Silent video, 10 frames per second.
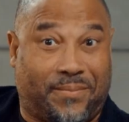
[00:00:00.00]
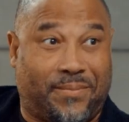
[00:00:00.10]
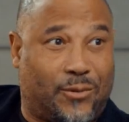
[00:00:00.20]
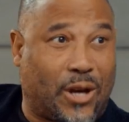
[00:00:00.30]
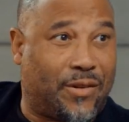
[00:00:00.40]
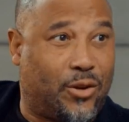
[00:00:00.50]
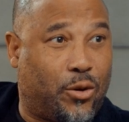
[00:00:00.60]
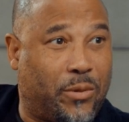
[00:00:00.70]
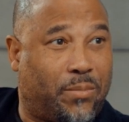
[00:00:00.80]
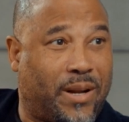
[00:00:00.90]
travelled
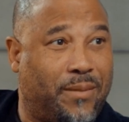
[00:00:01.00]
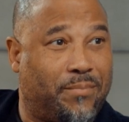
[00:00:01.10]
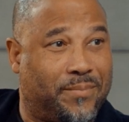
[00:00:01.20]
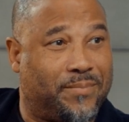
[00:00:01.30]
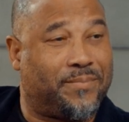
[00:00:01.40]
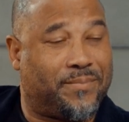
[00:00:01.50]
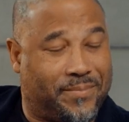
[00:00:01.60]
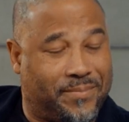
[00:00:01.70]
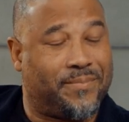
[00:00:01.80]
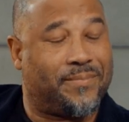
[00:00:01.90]
in
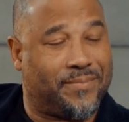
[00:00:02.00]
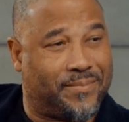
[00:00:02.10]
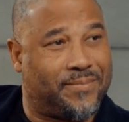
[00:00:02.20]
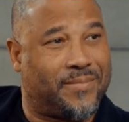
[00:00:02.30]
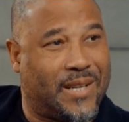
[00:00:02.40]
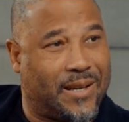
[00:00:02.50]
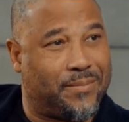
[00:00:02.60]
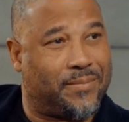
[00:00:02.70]
steerage. Yeah.